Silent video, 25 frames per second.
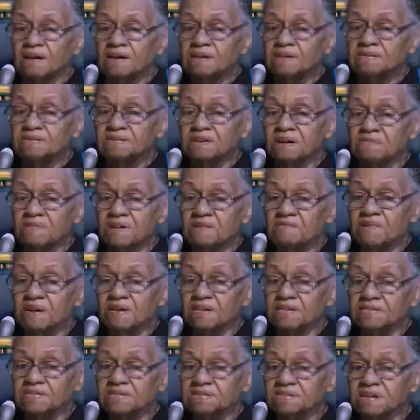So we
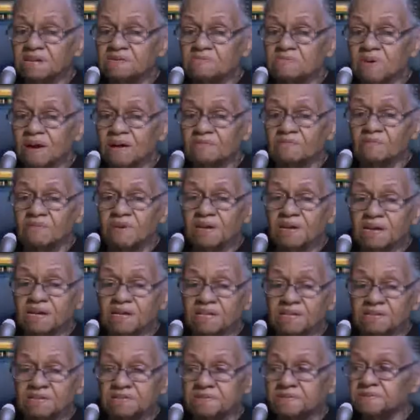want to see what we
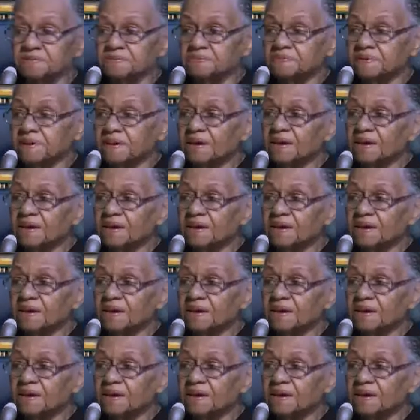can do.